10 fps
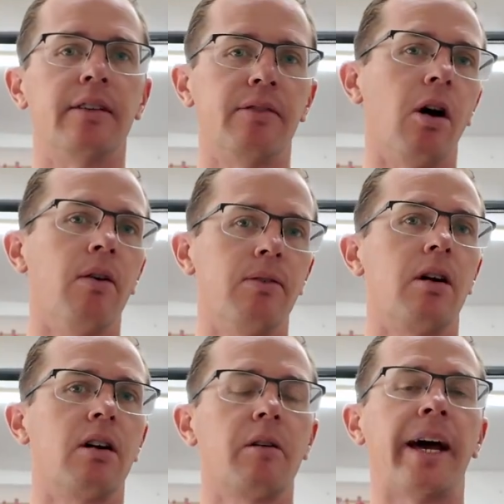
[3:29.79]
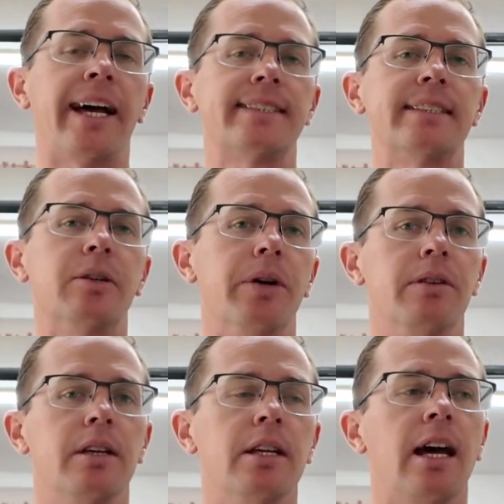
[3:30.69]
of the overall capacity and what
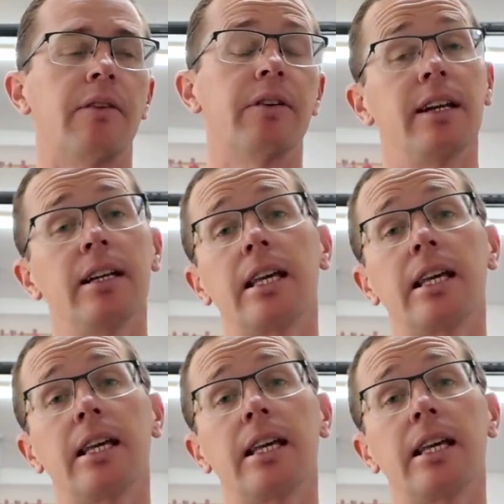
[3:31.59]
you can get out of it. And